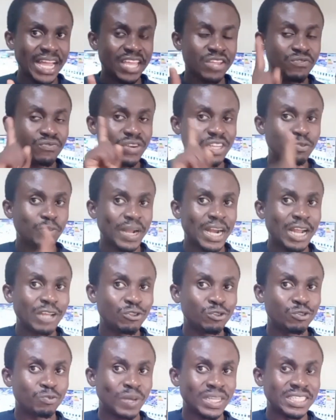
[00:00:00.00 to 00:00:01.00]

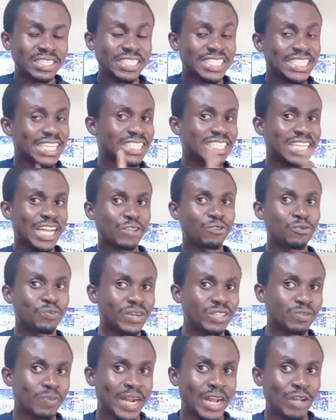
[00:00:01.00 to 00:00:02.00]
infraspinatus muscle, just like
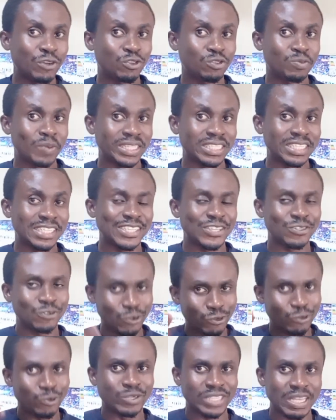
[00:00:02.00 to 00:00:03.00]
supraspinatus muscle, is
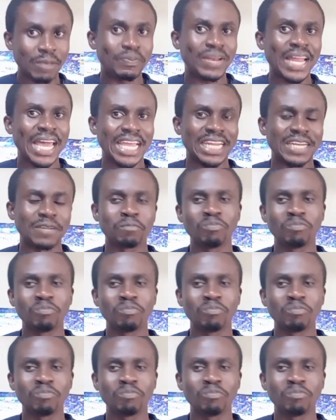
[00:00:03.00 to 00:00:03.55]
also supplied